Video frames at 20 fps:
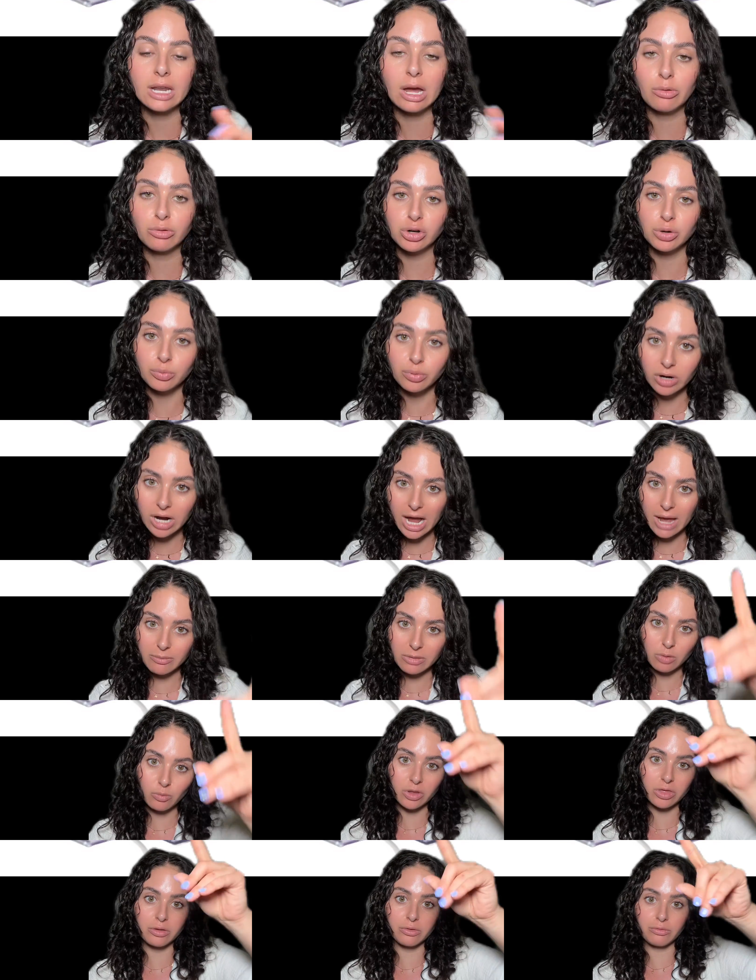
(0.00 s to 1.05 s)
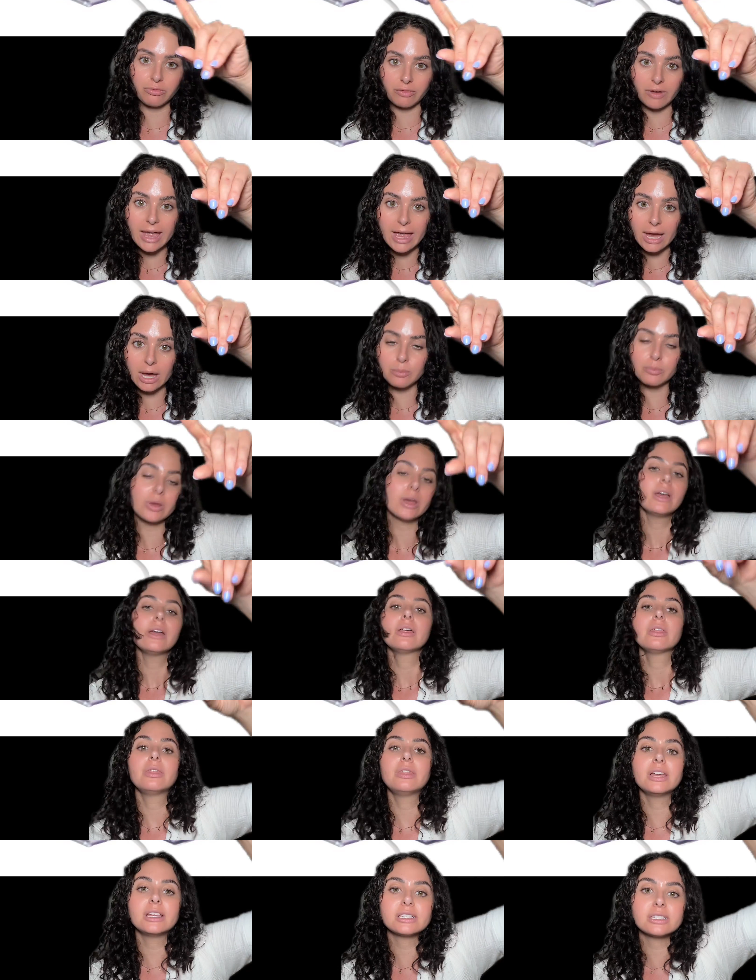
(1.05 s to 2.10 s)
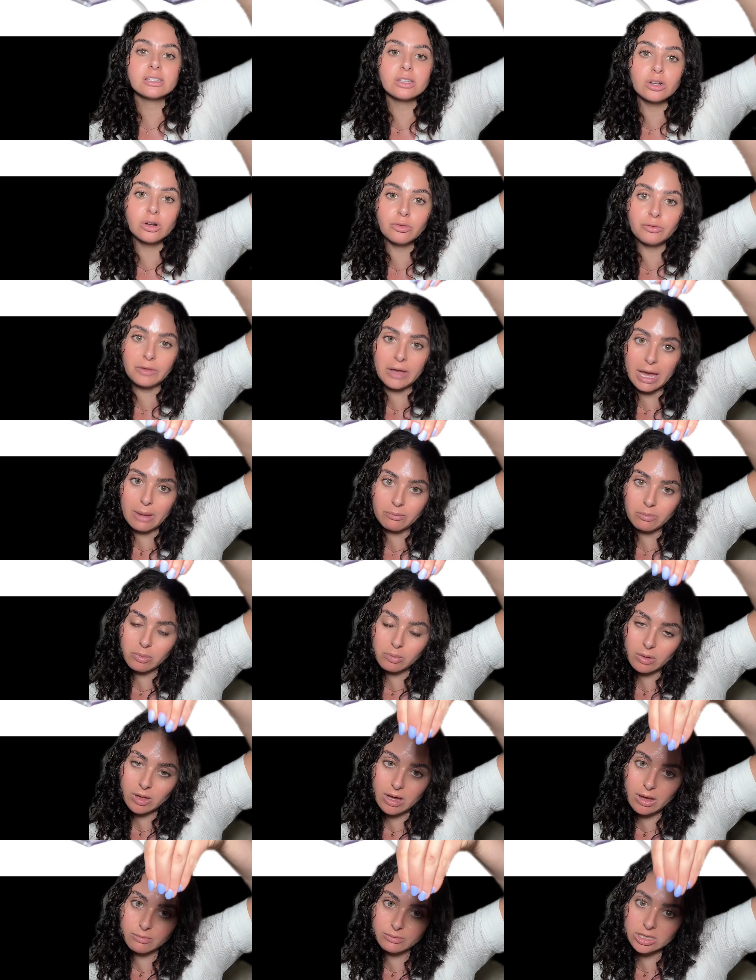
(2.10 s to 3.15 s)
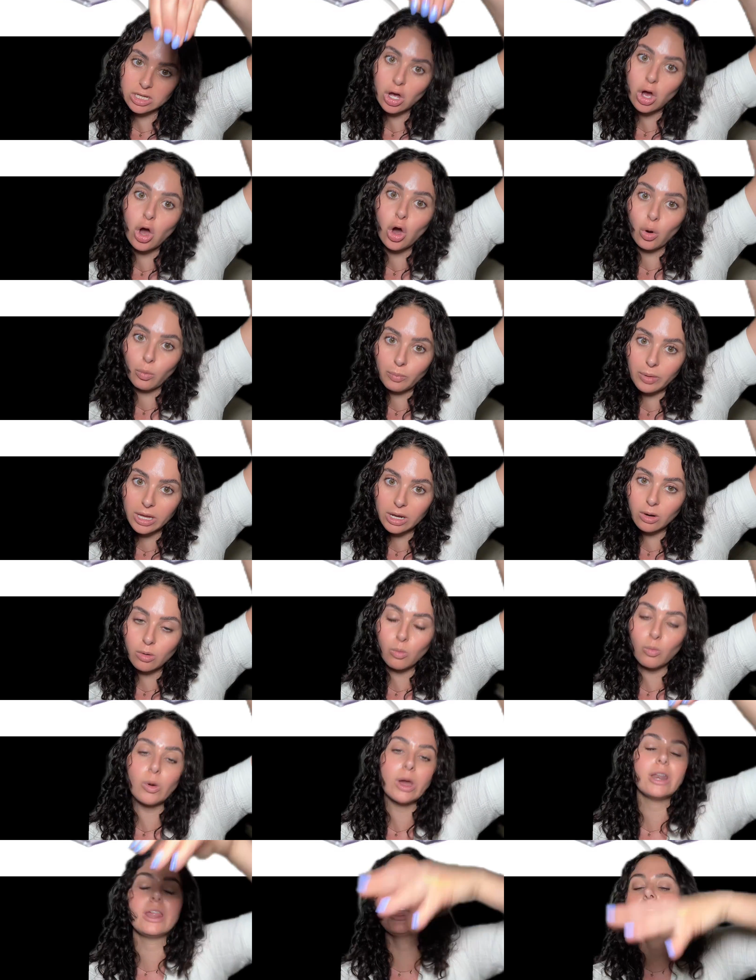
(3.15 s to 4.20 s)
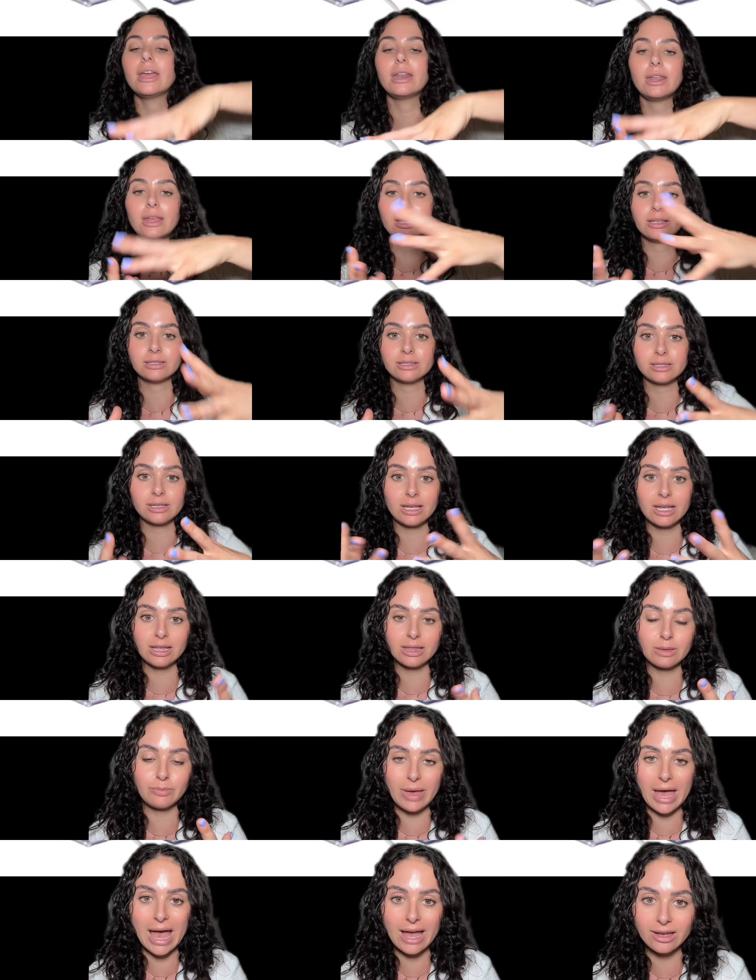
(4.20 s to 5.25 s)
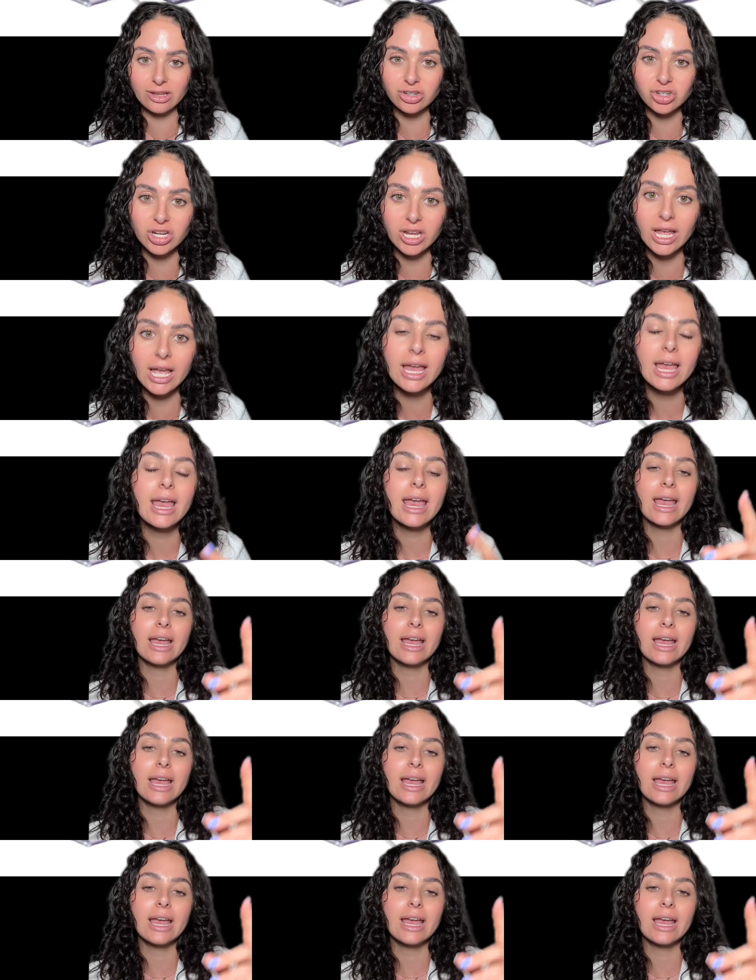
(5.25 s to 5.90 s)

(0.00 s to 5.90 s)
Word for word: Now, when you're priming with a VAMP, this little vamp comes open when it is in the packaging.